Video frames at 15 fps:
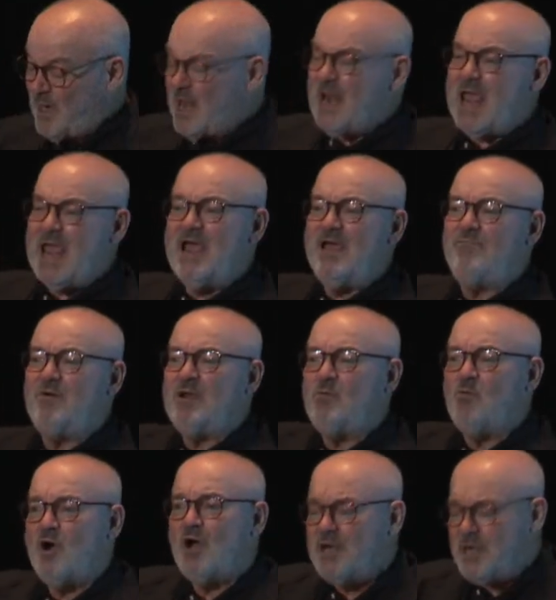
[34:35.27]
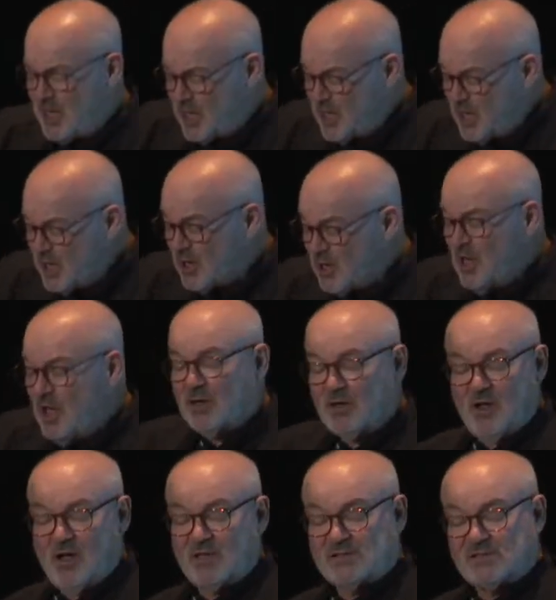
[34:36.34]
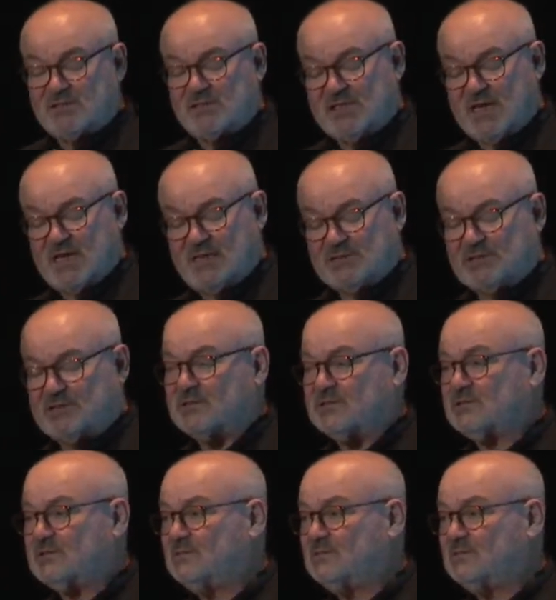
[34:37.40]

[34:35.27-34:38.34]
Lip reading: Let everyone hear Lawson's answers.